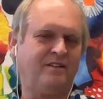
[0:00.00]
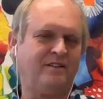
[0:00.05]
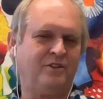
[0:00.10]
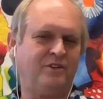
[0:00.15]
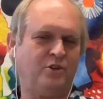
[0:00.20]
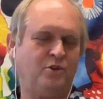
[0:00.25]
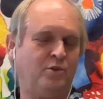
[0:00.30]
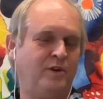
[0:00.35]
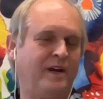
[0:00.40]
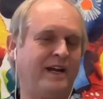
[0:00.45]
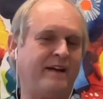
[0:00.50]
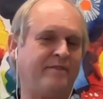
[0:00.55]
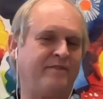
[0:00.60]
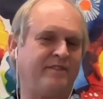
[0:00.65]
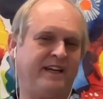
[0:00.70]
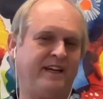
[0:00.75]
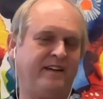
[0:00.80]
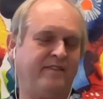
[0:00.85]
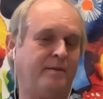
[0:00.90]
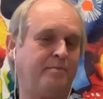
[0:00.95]
you would have to
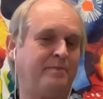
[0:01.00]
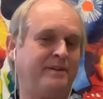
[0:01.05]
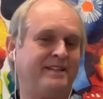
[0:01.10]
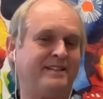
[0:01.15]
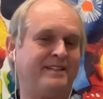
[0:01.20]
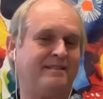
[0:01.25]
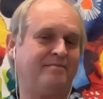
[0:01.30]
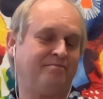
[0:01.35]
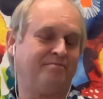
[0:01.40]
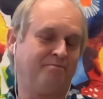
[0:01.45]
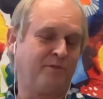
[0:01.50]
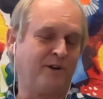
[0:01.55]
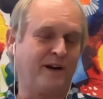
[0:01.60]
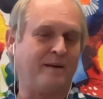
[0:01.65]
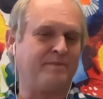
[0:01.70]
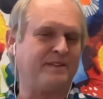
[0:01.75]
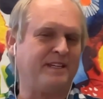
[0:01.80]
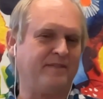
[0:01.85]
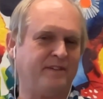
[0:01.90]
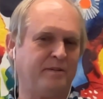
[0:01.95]
give up is
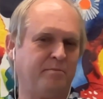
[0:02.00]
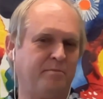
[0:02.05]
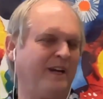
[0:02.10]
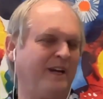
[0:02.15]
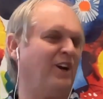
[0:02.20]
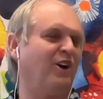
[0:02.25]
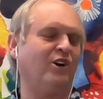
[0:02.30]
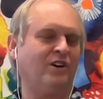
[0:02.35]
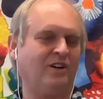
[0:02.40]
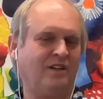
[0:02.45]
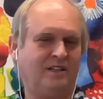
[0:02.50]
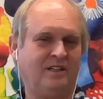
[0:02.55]
perhaps even bigger.